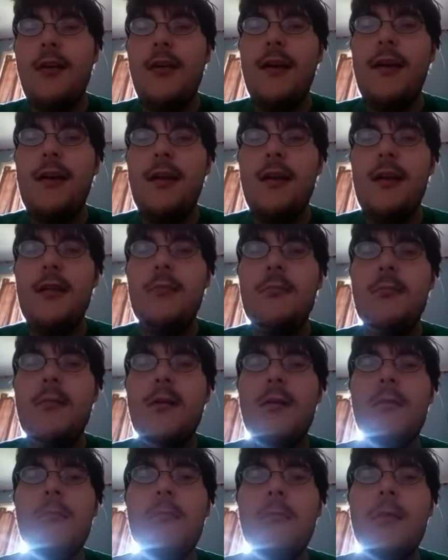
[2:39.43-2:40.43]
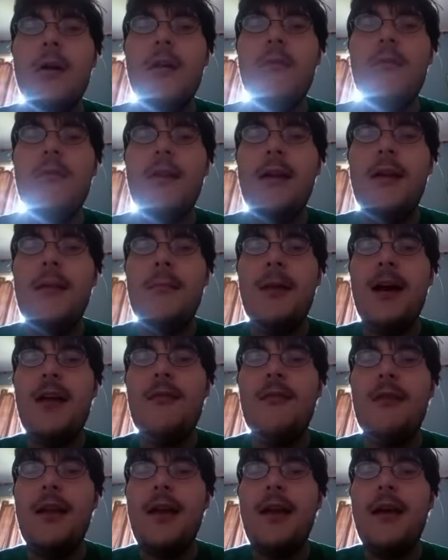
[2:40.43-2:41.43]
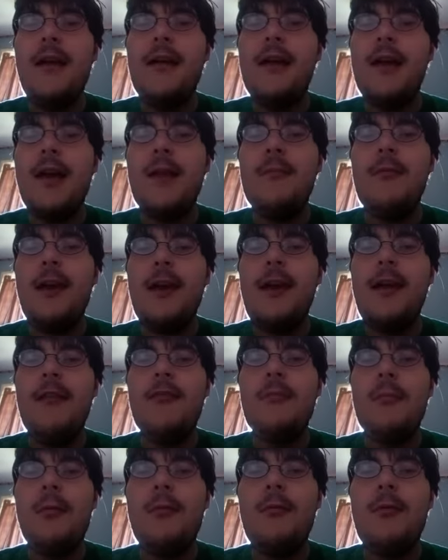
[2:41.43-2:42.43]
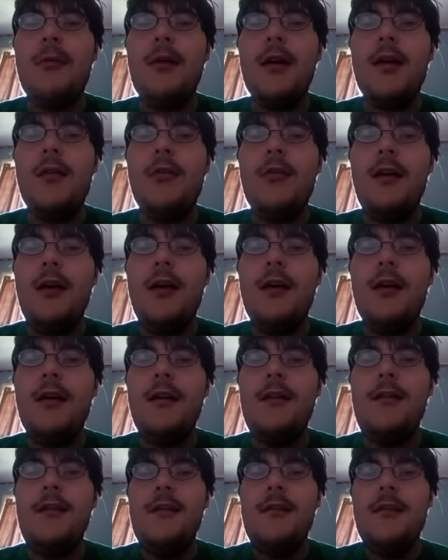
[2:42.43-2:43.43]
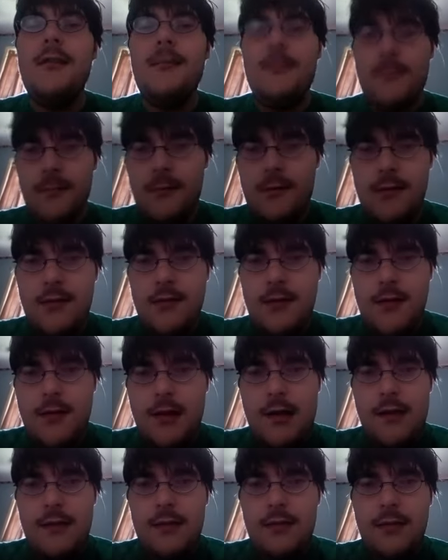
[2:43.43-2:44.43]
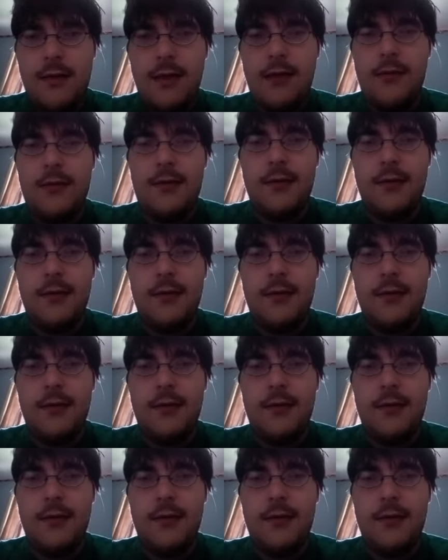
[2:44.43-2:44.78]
good movie about video games. I can't remember what it was. I think